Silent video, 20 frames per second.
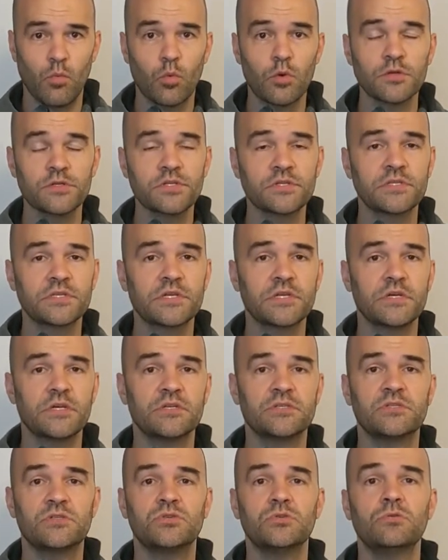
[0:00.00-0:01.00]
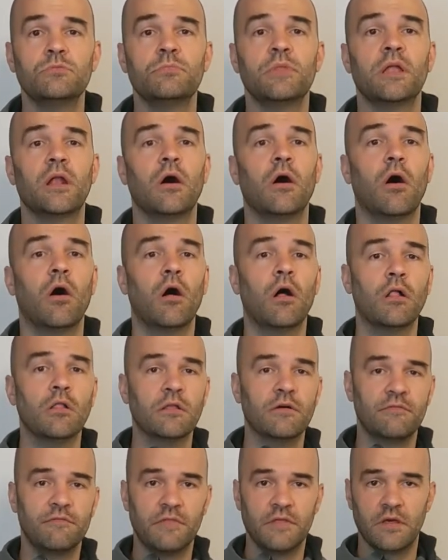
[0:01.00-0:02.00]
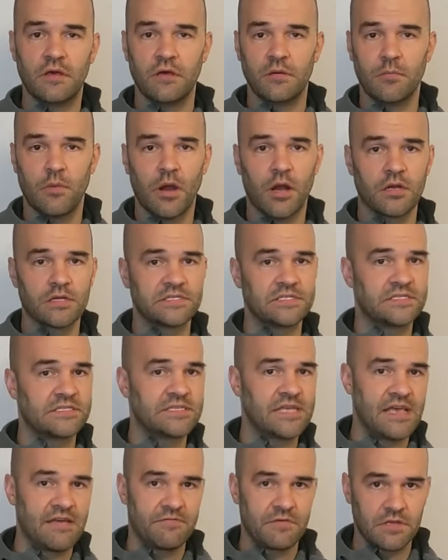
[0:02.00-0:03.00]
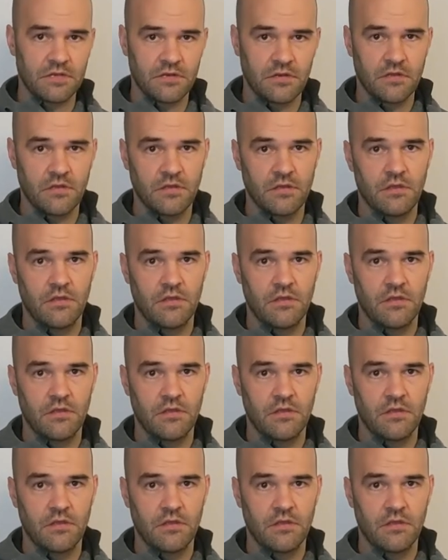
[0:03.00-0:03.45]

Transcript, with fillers: we're just going to assume that all of them are seven